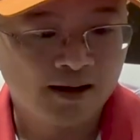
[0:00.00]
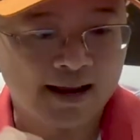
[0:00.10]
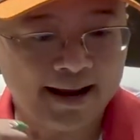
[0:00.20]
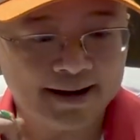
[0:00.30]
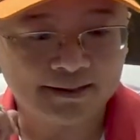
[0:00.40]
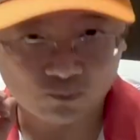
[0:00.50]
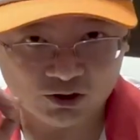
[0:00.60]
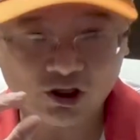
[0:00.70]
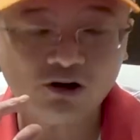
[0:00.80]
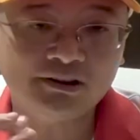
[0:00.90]
And we
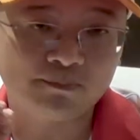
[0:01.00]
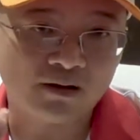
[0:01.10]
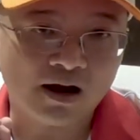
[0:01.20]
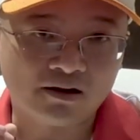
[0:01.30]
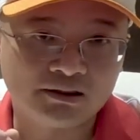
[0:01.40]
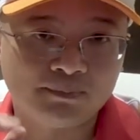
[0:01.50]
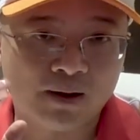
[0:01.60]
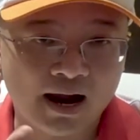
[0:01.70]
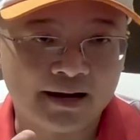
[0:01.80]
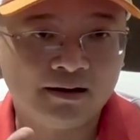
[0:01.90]
charge suppliers
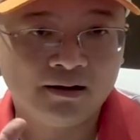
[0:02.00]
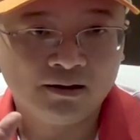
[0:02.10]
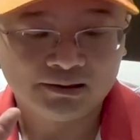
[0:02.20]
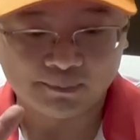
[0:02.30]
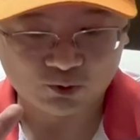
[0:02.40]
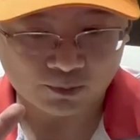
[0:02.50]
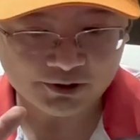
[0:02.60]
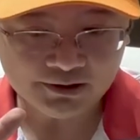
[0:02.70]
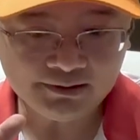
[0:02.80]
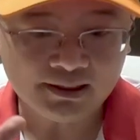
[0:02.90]
by
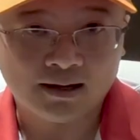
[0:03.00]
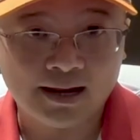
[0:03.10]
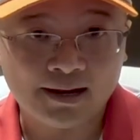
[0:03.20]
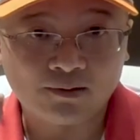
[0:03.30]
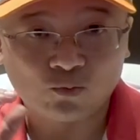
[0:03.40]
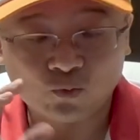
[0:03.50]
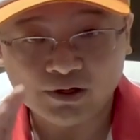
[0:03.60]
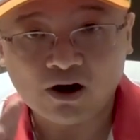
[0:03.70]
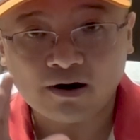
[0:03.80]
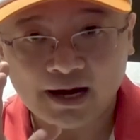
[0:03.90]
subscriptions, and we
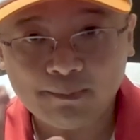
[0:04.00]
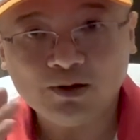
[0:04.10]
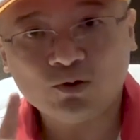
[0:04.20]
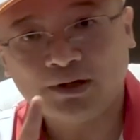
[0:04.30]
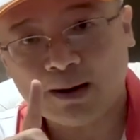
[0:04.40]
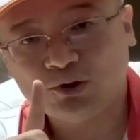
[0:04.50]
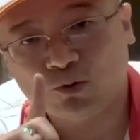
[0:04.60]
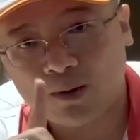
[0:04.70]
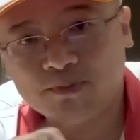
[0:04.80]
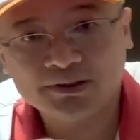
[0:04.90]
are aiming to capture
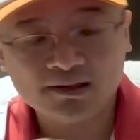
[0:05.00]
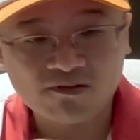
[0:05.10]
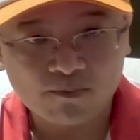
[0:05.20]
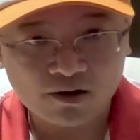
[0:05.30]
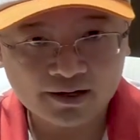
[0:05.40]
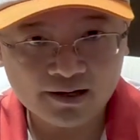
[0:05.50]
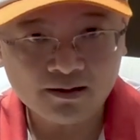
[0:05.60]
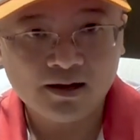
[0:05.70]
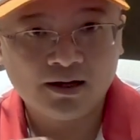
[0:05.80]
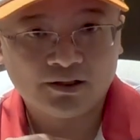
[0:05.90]
1% of the market.
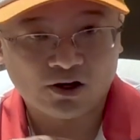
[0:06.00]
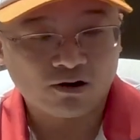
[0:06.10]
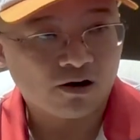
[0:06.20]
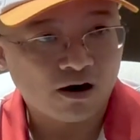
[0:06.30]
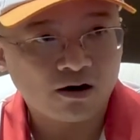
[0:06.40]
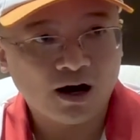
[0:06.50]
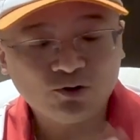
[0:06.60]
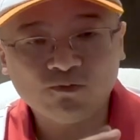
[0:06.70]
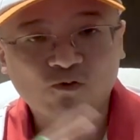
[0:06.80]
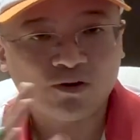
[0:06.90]
There are
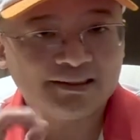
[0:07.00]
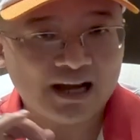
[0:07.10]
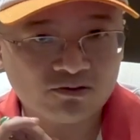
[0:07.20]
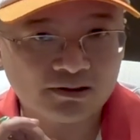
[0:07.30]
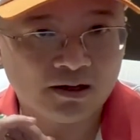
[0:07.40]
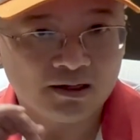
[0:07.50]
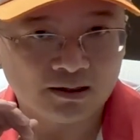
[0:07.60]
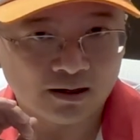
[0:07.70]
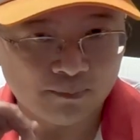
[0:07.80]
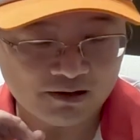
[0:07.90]
140,000
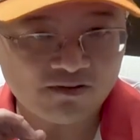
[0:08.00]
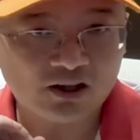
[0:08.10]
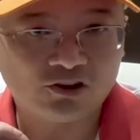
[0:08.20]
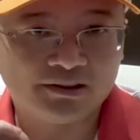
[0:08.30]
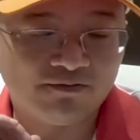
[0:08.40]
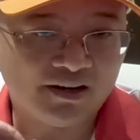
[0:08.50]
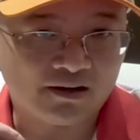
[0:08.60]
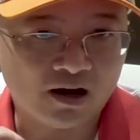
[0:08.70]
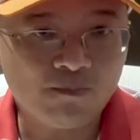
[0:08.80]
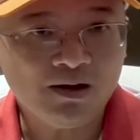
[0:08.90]
manufacturers in
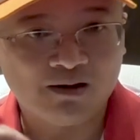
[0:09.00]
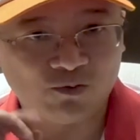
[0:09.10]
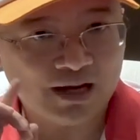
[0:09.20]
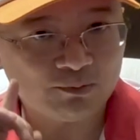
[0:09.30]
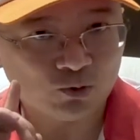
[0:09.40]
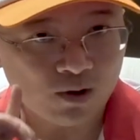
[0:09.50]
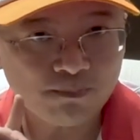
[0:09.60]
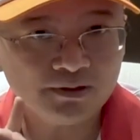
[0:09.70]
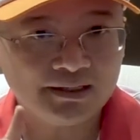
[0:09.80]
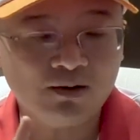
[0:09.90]
Vietnam. If we capture
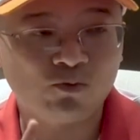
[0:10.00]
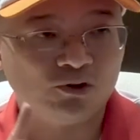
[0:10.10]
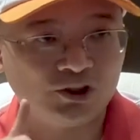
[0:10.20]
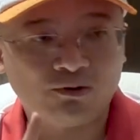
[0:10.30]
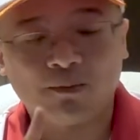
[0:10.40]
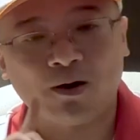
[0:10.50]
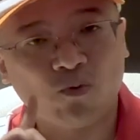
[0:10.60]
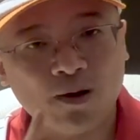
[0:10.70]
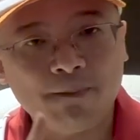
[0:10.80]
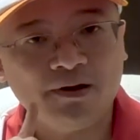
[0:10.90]
1%, we'll generate about
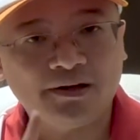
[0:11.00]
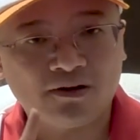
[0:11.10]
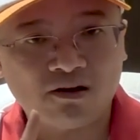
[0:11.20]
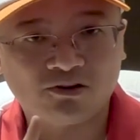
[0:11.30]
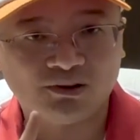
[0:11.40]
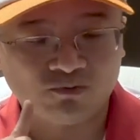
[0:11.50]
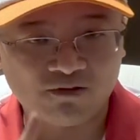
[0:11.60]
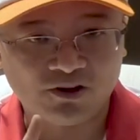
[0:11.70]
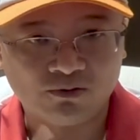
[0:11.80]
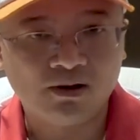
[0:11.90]
$1 million in
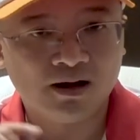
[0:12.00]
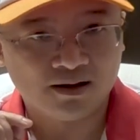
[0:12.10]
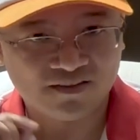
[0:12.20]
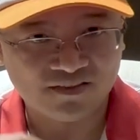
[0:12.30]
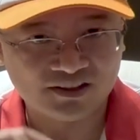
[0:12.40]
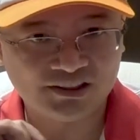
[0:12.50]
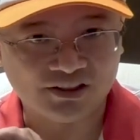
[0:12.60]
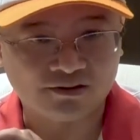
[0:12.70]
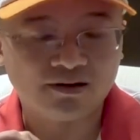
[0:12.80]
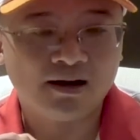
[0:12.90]
revenue this
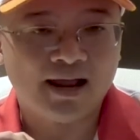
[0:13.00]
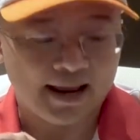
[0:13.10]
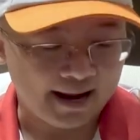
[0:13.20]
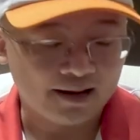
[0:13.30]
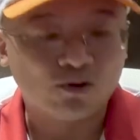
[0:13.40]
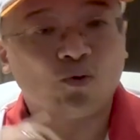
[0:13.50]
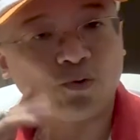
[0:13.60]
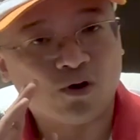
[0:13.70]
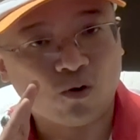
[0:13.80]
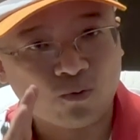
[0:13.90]
year. And
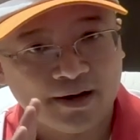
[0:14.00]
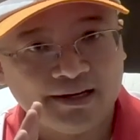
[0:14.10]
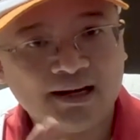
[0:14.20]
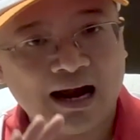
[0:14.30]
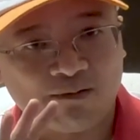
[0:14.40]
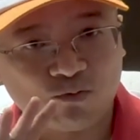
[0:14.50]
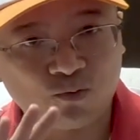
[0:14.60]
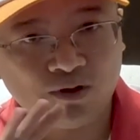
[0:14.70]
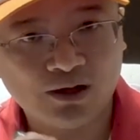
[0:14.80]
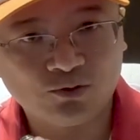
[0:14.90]
we already have
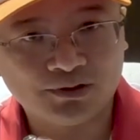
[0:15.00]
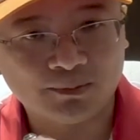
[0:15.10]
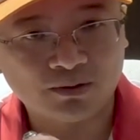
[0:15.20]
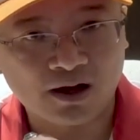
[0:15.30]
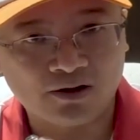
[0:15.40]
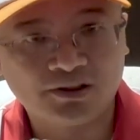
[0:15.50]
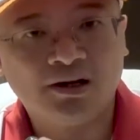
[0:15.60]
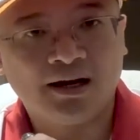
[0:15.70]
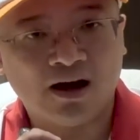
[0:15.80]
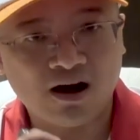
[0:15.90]
300 suppliers
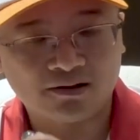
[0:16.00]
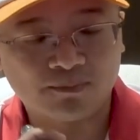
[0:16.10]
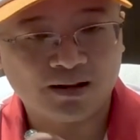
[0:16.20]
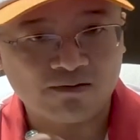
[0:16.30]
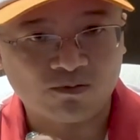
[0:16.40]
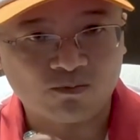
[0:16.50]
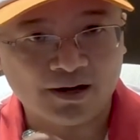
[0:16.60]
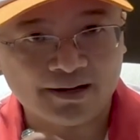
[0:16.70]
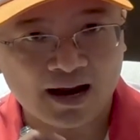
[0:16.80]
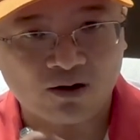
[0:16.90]
on the platform
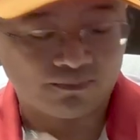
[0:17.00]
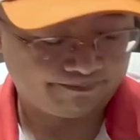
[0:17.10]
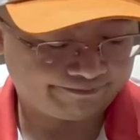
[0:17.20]
right now.